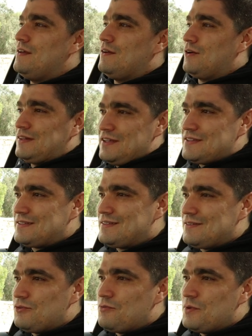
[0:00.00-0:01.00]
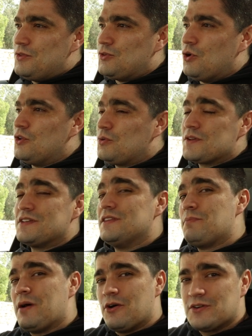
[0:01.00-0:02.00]
or at least we've been told, it
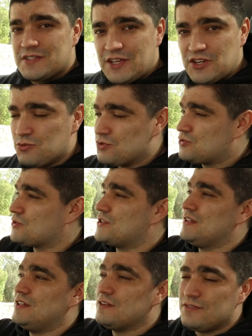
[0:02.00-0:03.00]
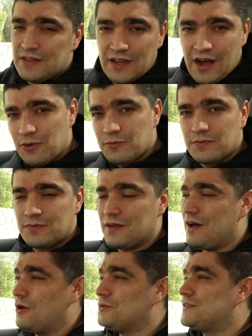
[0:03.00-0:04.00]
wasn't the power station which wasn't giving
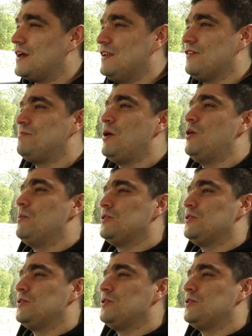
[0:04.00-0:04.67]
out enough power,